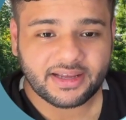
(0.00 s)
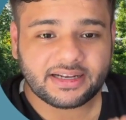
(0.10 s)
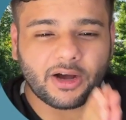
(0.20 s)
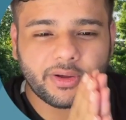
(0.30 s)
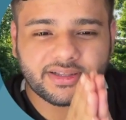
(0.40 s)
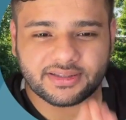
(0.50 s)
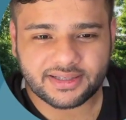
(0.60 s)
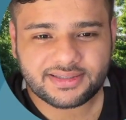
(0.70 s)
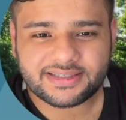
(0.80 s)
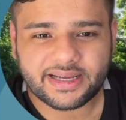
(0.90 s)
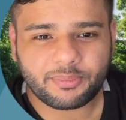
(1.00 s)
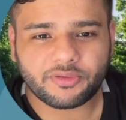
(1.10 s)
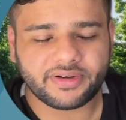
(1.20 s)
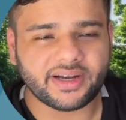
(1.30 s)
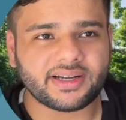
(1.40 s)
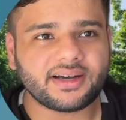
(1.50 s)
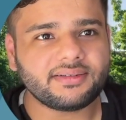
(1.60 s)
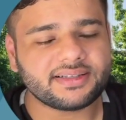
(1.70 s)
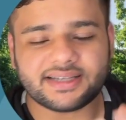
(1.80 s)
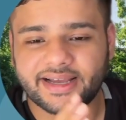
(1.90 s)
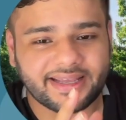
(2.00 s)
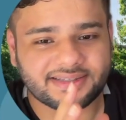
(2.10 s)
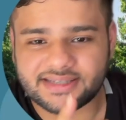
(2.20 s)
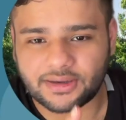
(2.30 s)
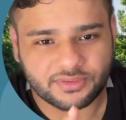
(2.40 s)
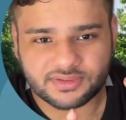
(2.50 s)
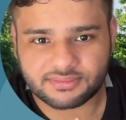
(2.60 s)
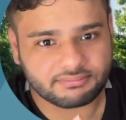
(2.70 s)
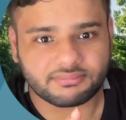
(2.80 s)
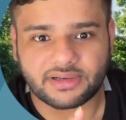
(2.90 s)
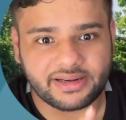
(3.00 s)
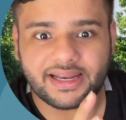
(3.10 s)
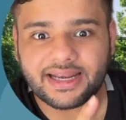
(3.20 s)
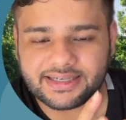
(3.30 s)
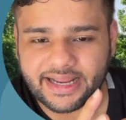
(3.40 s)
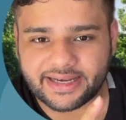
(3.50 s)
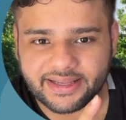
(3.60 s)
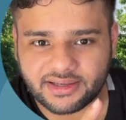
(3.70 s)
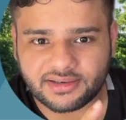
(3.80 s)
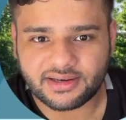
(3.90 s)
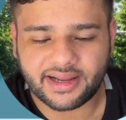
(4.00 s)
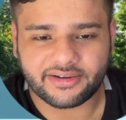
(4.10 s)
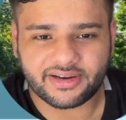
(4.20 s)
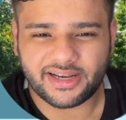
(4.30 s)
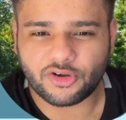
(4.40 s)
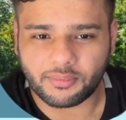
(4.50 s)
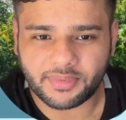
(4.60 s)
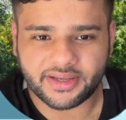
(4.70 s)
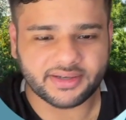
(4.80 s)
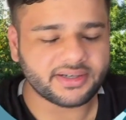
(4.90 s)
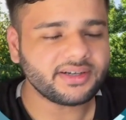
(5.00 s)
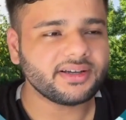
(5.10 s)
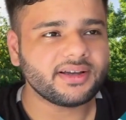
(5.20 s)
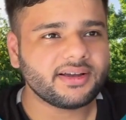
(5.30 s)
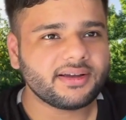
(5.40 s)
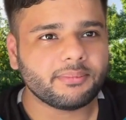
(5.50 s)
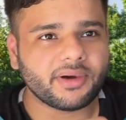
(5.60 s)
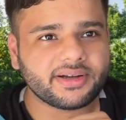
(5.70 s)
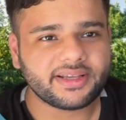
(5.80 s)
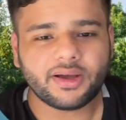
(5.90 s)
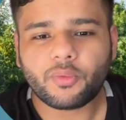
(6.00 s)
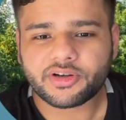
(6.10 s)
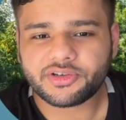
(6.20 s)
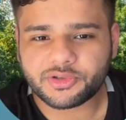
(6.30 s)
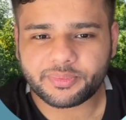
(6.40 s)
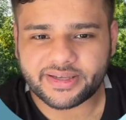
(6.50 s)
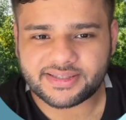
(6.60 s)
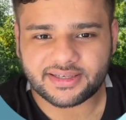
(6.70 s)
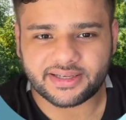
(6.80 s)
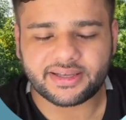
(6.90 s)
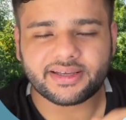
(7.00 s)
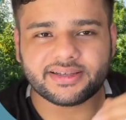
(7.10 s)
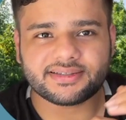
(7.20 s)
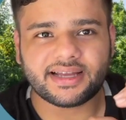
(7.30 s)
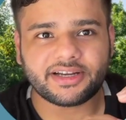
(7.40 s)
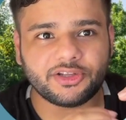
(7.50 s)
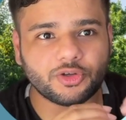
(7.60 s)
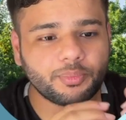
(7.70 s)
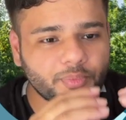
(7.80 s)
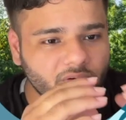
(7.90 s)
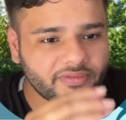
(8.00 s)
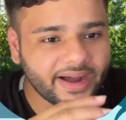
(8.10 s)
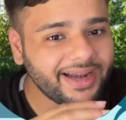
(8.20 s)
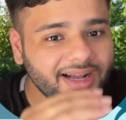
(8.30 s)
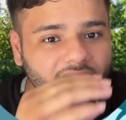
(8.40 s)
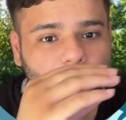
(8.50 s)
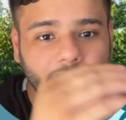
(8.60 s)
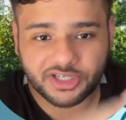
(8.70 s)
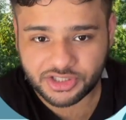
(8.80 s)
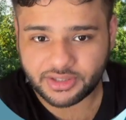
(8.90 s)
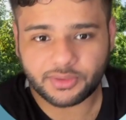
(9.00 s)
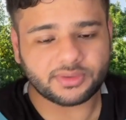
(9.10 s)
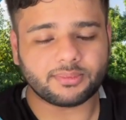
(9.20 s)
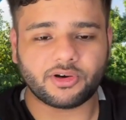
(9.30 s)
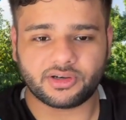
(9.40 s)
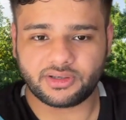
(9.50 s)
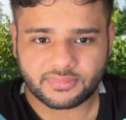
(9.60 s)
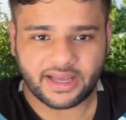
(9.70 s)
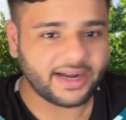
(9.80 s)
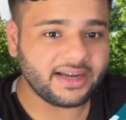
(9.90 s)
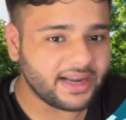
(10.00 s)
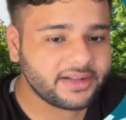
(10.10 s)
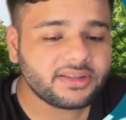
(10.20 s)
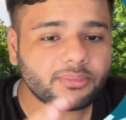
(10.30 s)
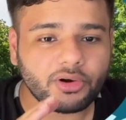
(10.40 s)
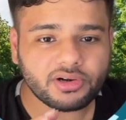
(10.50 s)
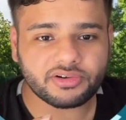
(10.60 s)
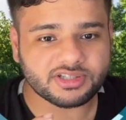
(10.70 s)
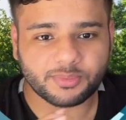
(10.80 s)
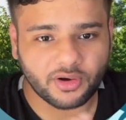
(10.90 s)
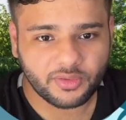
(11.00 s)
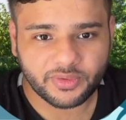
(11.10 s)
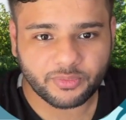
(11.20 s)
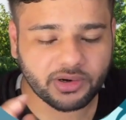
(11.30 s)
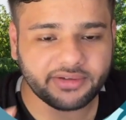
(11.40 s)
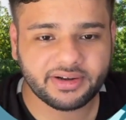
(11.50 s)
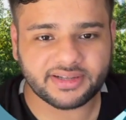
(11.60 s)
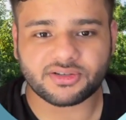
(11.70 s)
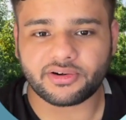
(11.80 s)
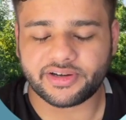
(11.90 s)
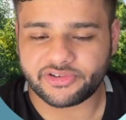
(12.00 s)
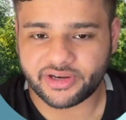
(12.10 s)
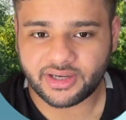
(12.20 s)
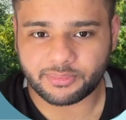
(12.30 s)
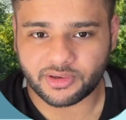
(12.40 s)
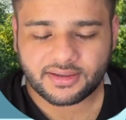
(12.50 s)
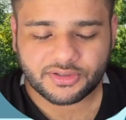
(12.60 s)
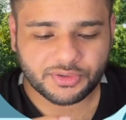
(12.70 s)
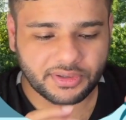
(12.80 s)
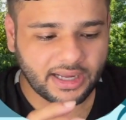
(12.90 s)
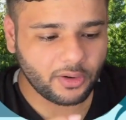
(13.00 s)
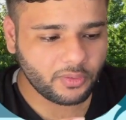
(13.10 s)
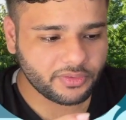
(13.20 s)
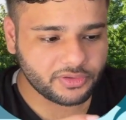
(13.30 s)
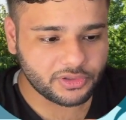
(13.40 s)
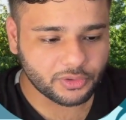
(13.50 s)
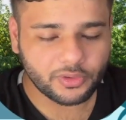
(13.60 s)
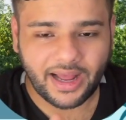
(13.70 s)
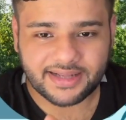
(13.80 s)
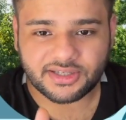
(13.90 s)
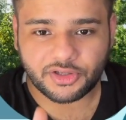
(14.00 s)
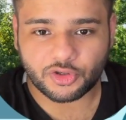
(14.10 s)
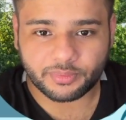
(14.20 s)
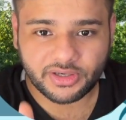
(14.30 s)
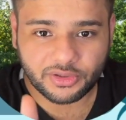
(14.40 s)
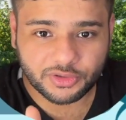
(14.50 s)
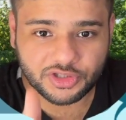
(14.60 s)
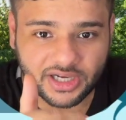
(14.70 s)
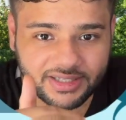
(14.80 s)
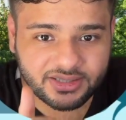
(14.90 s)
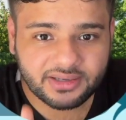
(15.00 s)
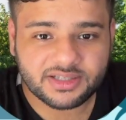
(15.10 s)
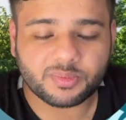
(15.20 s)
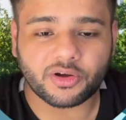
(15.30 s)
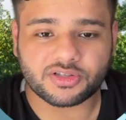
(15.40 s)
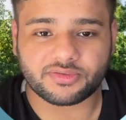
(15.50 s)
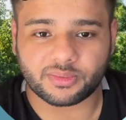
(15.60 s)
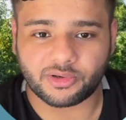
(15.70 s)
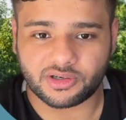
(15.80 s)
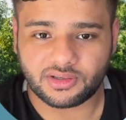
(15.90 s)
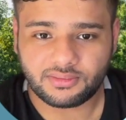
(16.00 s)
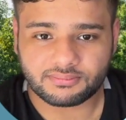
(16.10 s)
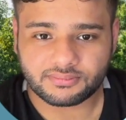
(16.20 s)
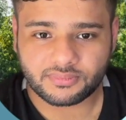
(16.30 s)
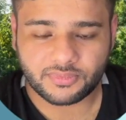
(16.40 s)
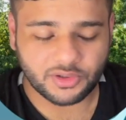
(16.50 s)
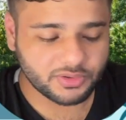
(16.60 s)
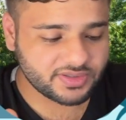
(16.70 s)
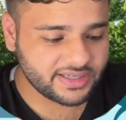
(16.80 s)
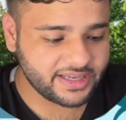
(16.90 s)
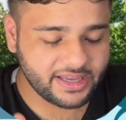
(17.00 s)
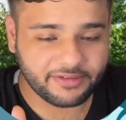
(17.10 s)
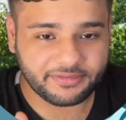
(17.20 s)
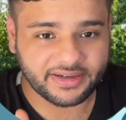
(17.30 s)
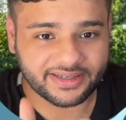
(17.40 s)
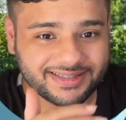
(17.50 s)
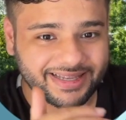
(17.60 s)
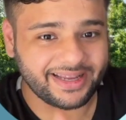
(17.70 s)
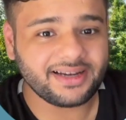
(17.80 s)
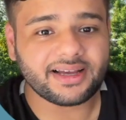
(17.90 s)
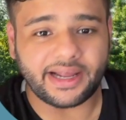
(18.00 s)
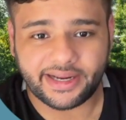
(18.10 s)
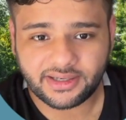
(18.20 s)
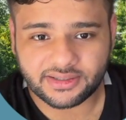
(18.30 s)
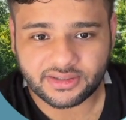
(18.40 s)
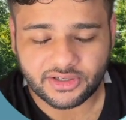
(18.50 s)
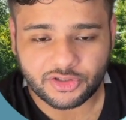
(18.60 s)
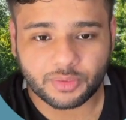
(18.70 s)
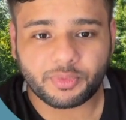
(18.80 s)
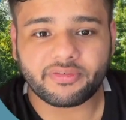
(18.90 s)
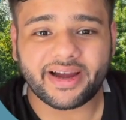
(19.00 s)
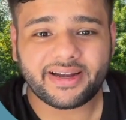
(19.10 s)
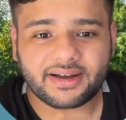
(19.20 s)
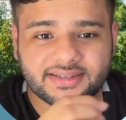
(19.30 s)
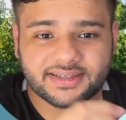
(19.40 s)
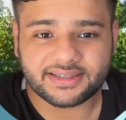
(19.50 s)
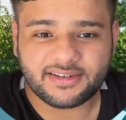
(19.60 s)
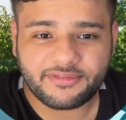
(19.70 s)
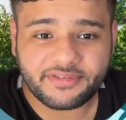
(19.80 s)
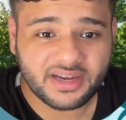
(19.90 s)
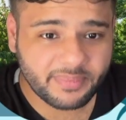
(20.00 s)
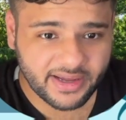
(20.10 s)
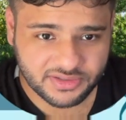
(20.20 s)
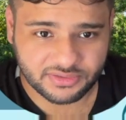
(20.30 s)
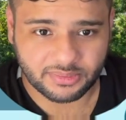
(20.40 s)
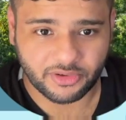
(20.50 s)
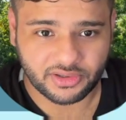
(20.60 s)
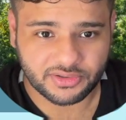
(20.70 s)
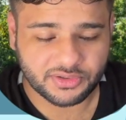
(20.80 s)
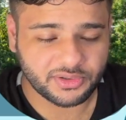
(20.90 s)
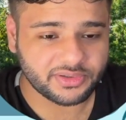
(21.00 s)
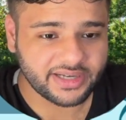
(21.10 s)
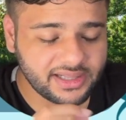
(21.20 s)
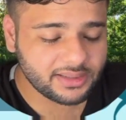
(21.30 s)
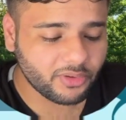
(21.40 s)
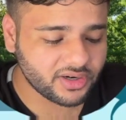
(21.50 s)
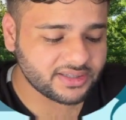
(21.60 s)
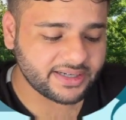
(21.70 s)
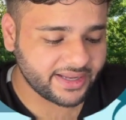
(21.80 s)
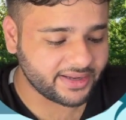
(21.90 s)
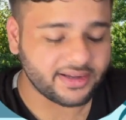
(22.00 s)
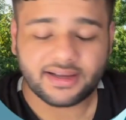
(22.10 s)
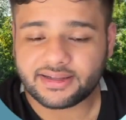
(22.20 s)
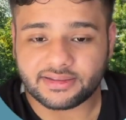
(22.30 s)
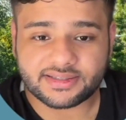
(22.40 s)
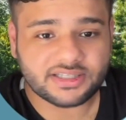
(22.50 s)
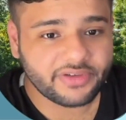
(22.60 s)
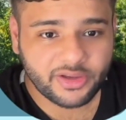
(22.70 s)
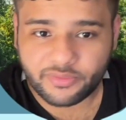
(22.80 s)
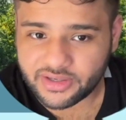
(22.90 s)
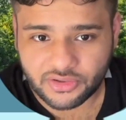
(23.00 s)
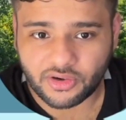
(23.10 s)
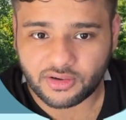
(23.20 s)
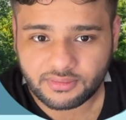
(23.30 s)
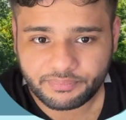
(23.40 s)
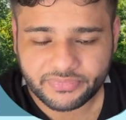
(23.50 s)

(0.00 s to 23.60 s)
Now, in this type of data, this again sounds really technical and really complicated. But here what you do basically is that you provide a question to the model and let the model respond with whatever it is already trained upon. So now you as a human, you judge the response of the model. You see if it is incorrect. You provide a certain feedbacks to the model. So you tell the model that, hey, this is where you went wrong.